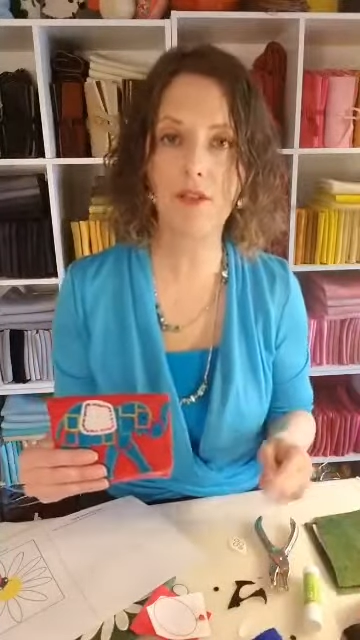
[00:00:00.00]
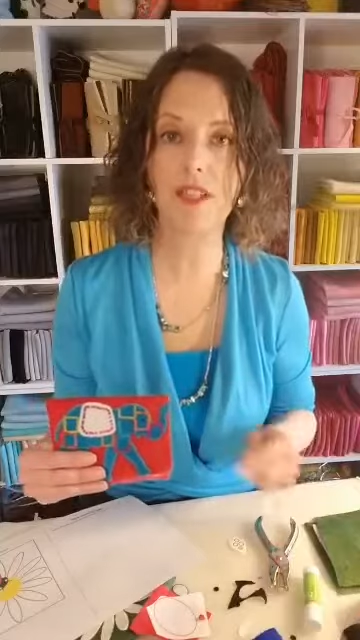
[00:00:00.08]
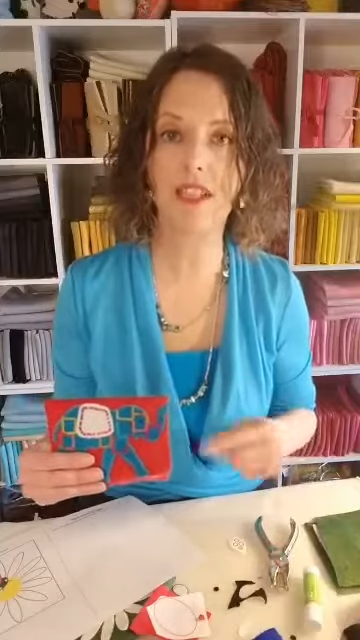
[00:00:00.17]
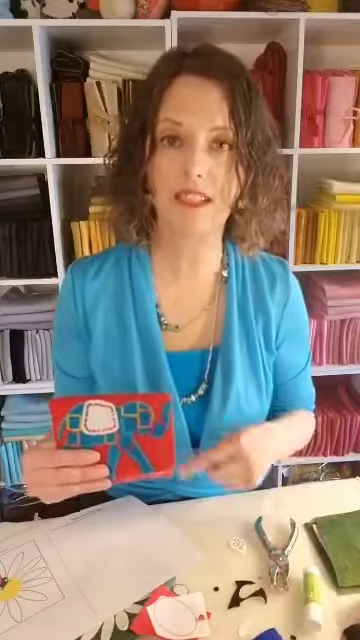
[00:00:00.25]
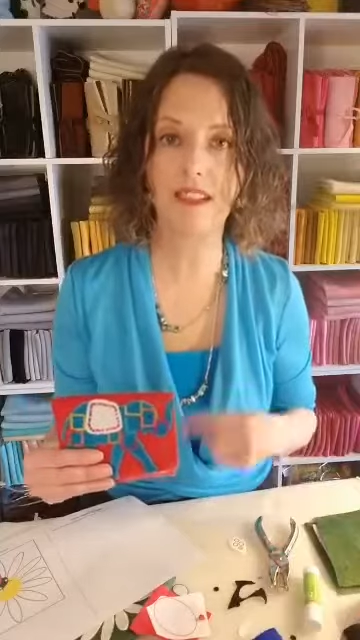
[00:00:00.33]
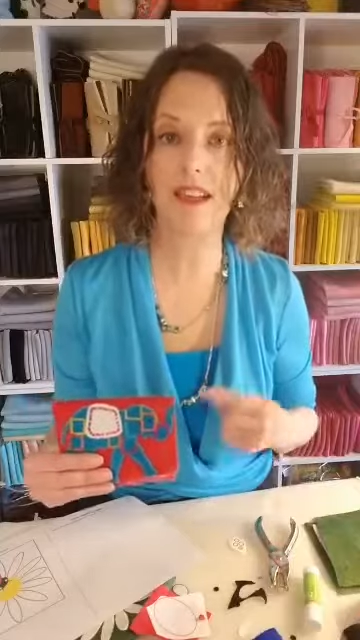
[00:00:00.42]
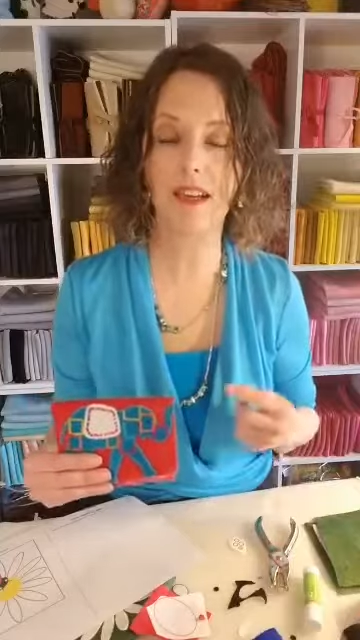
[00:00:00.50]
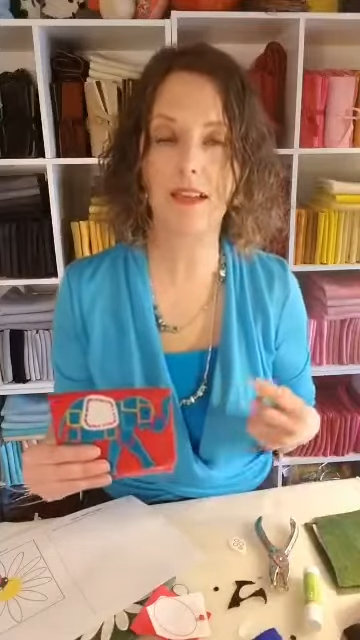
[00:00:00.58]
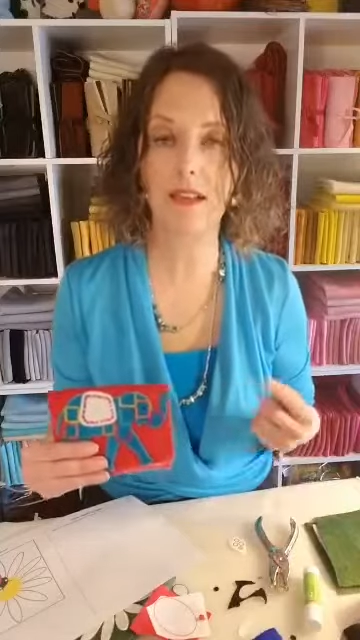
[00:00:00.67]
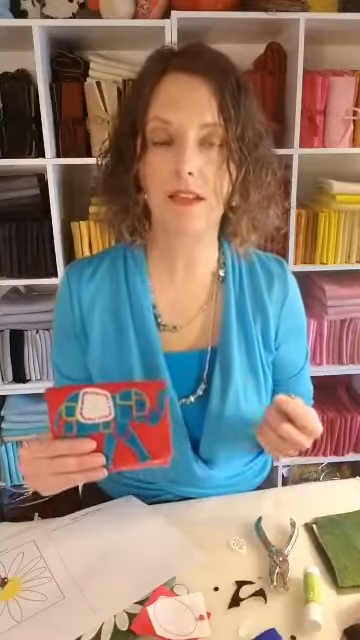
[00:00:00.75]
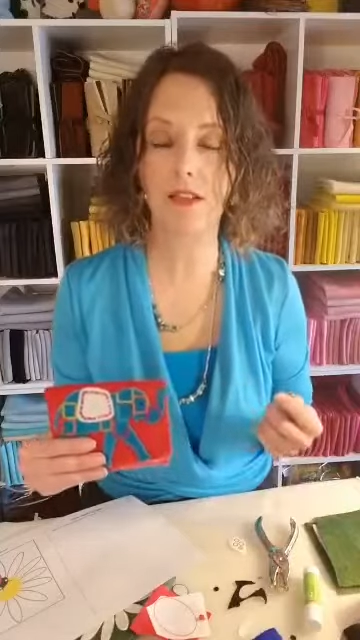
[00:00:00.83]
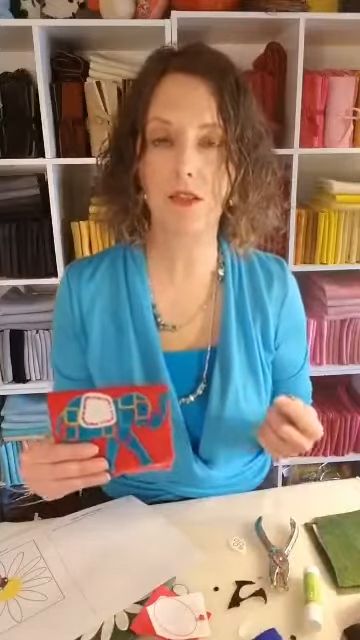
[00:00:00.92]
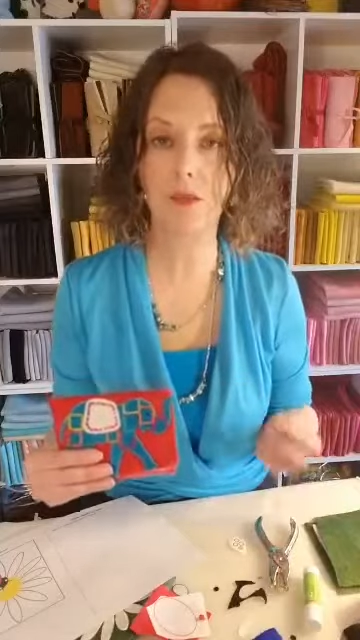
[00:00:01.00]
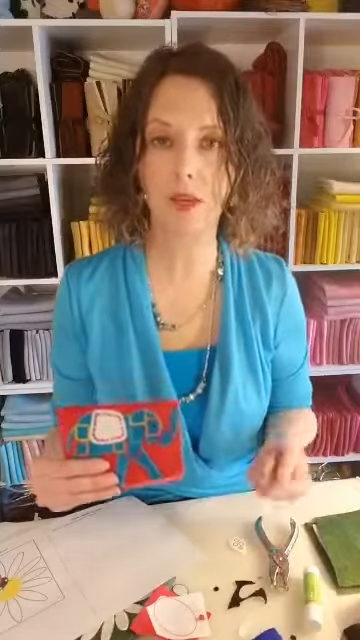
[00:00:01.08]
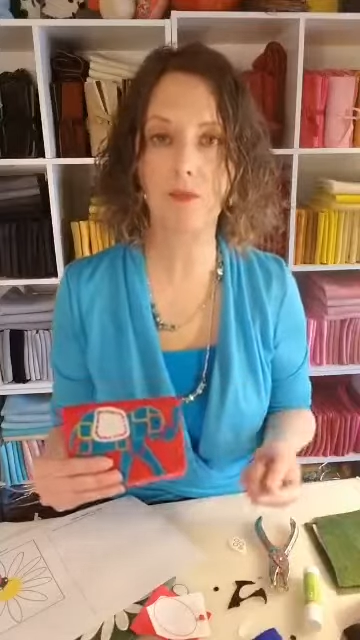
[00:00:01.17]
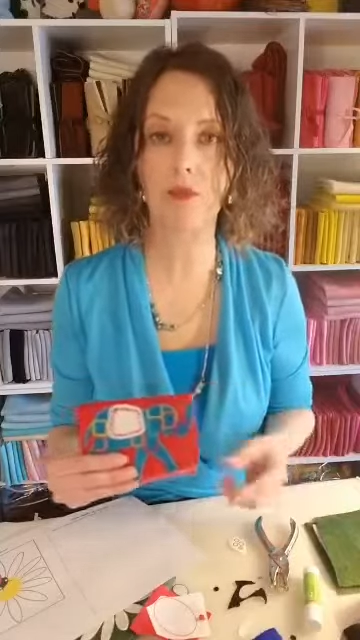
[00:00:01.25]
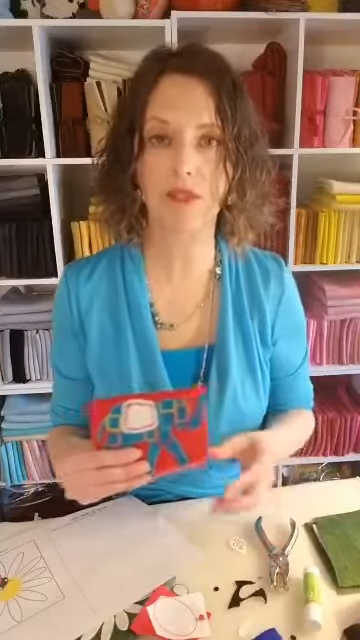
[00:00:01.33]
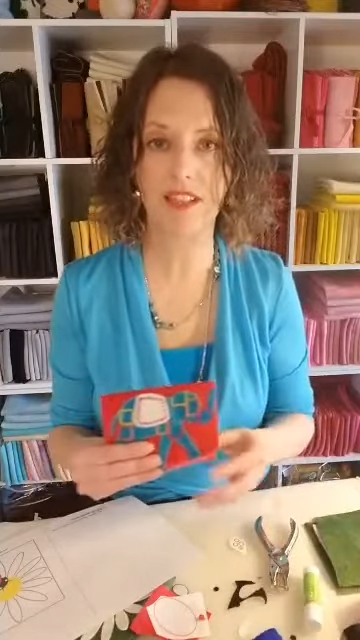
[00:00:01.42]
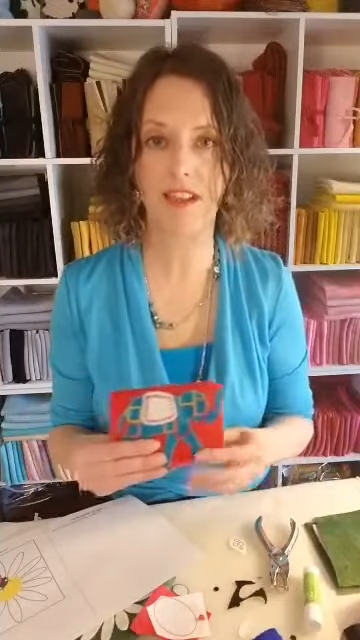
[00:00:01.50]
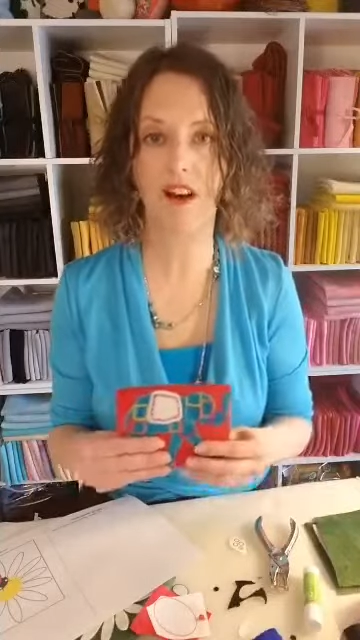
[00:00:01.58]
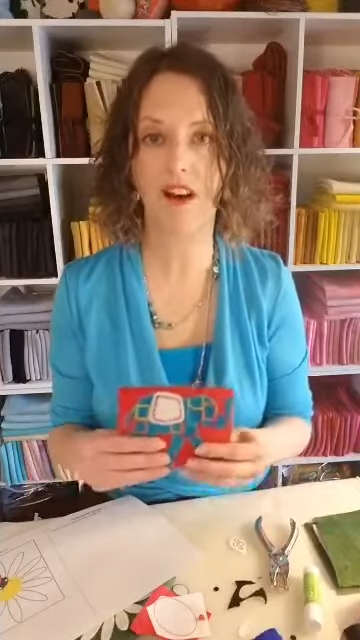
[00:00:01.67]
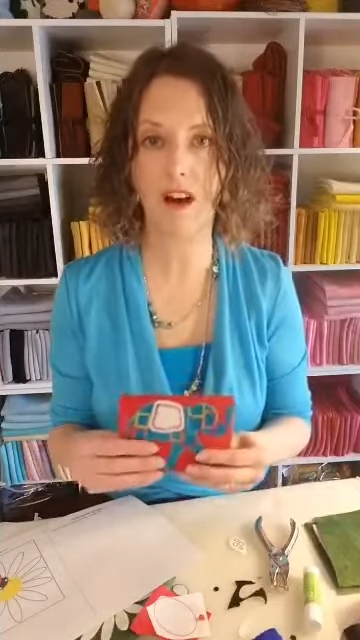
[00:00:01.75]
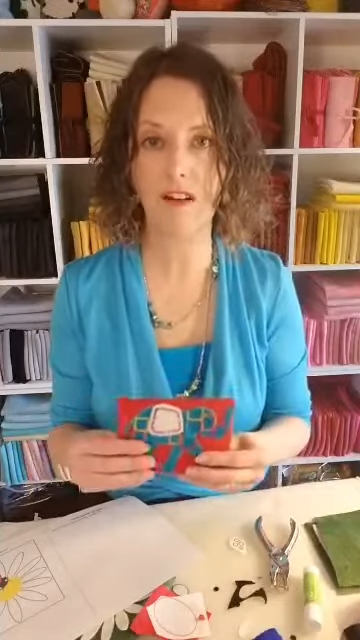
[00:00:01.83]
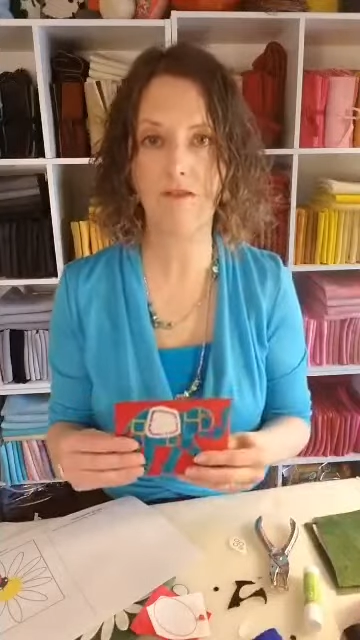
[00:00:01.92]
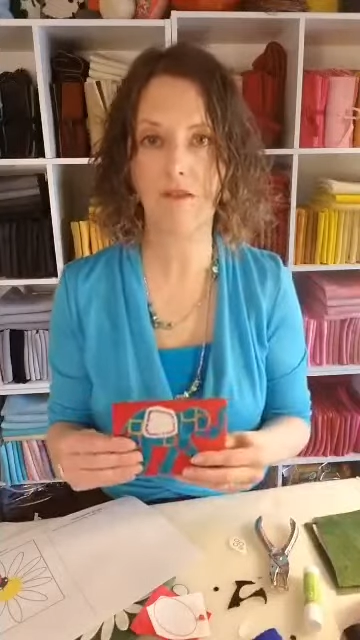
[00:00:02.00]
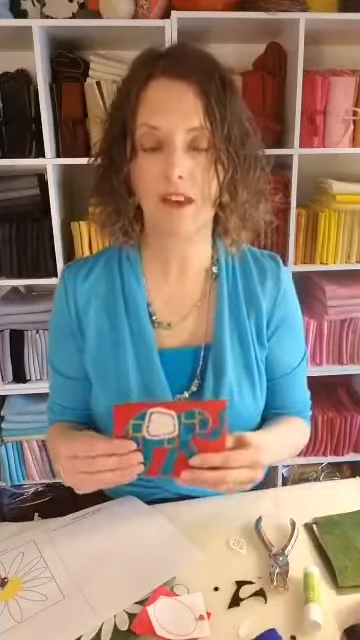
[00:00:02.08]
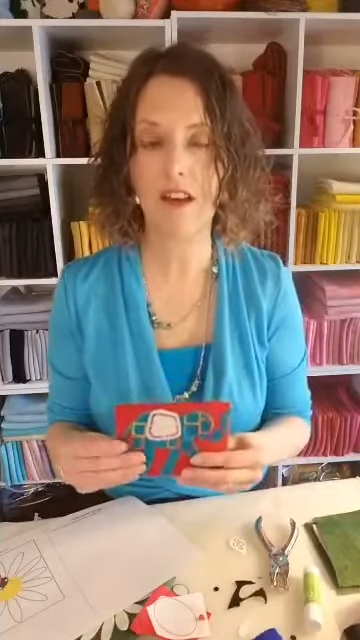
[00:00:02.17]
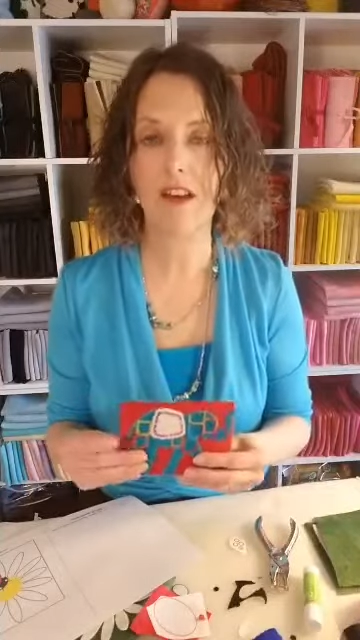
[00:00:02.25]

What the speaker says: to get that 20% off.